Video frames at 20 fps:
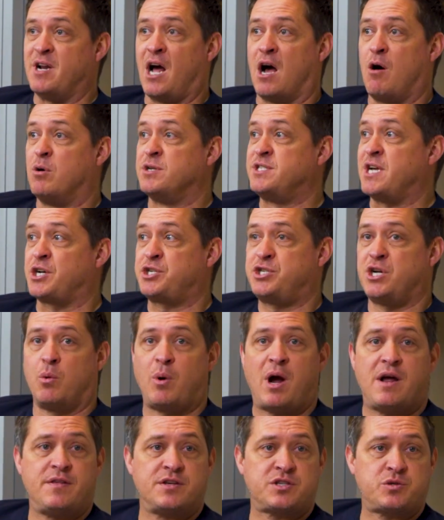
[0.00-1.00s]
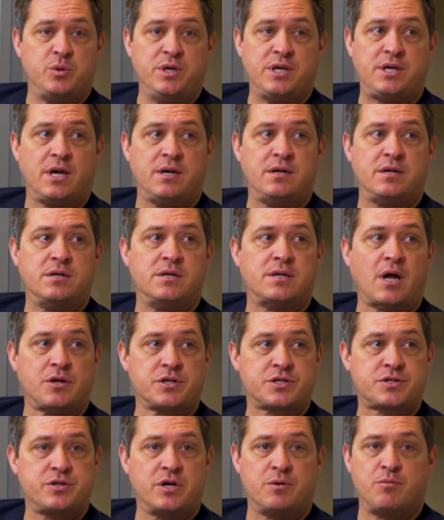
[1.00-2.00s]
I mean, I was actually away this weekend in
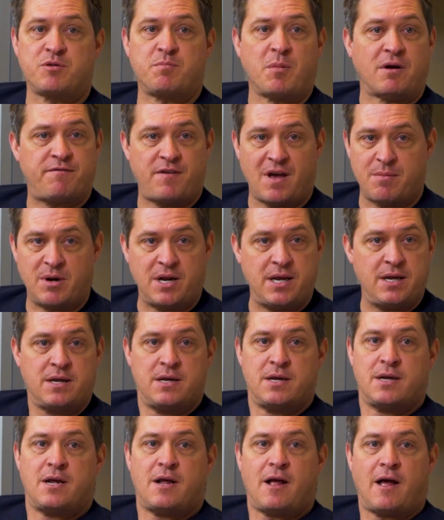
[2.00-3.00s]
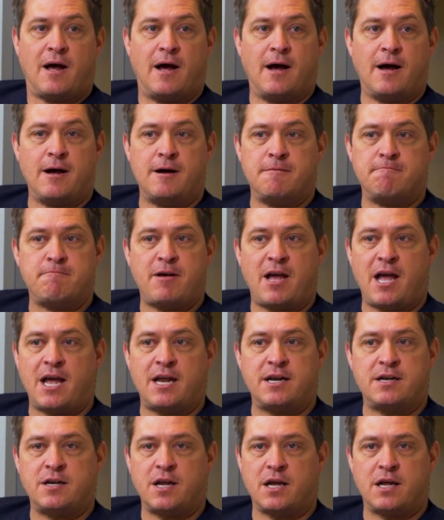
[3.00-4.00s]
Dullstroom with my family,
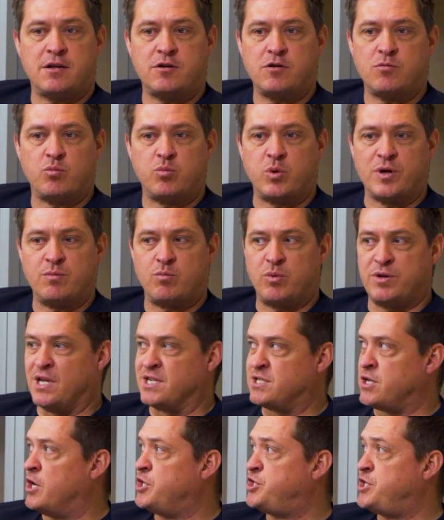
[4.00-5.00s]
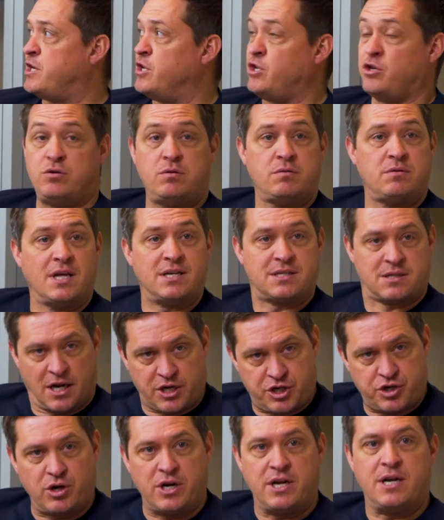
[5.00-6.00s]
and when there's load shedding, there's
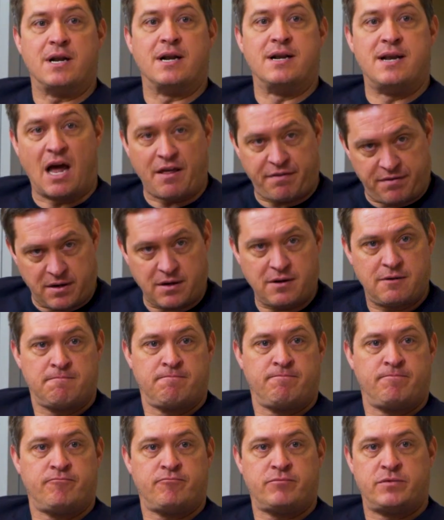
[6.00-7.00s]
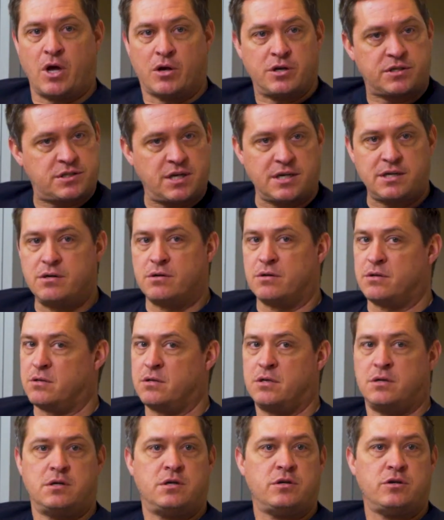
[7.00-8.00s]
literally nothing. No signal.
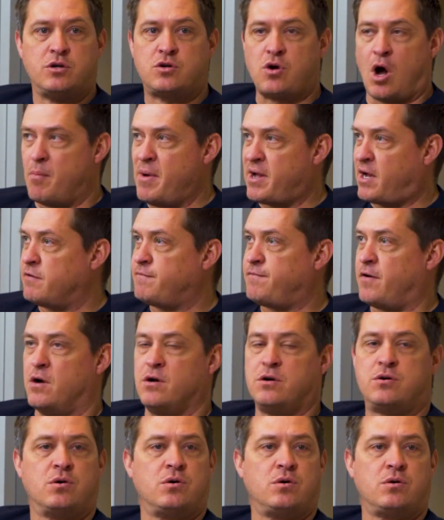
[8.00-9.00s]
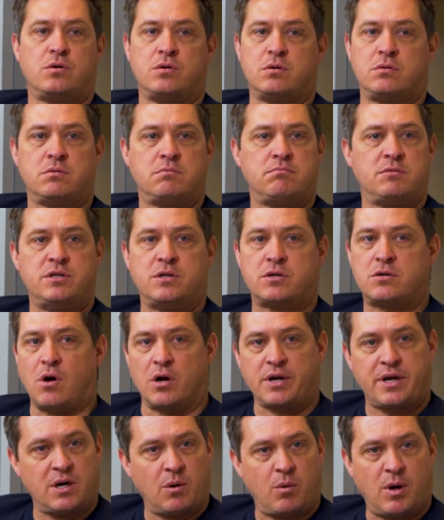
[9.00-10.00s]
You can't make a phone call. You
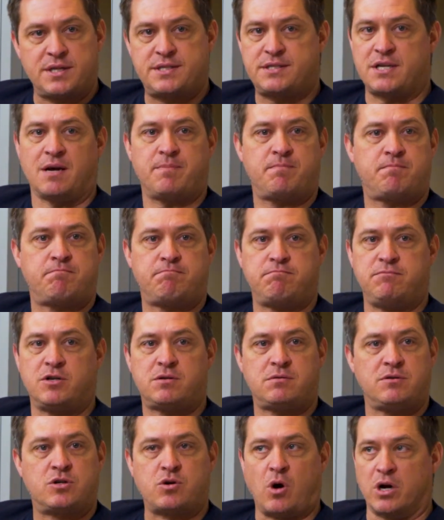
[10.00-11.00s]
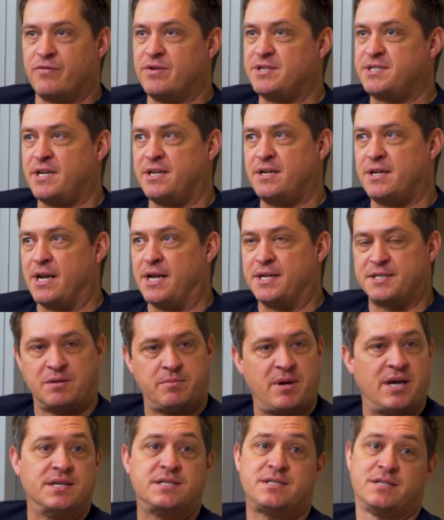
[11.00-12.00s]
can't get a WhatsApp. You can't even send an
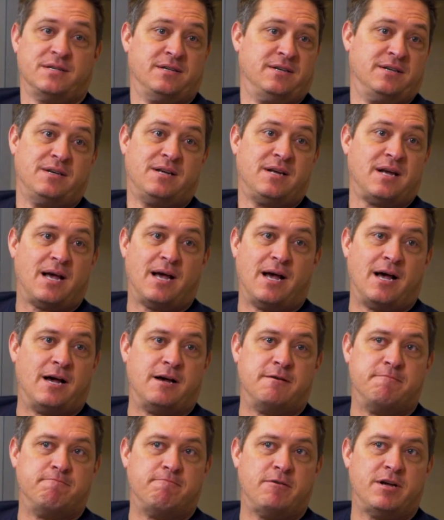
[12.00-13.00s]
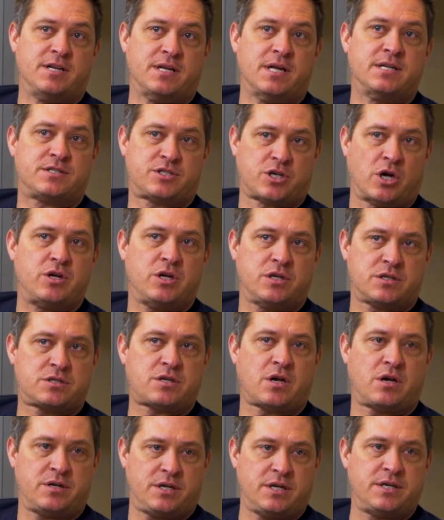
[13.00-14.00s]
SMS.
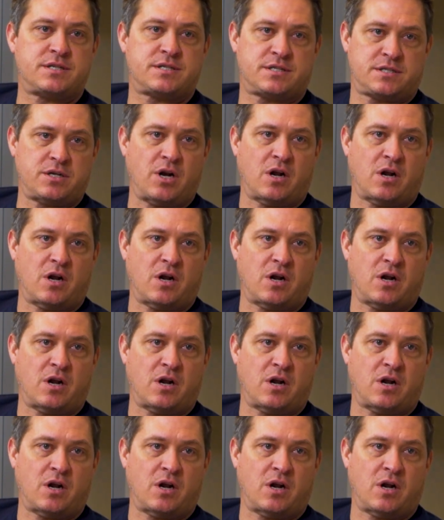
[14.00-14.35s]
So it is.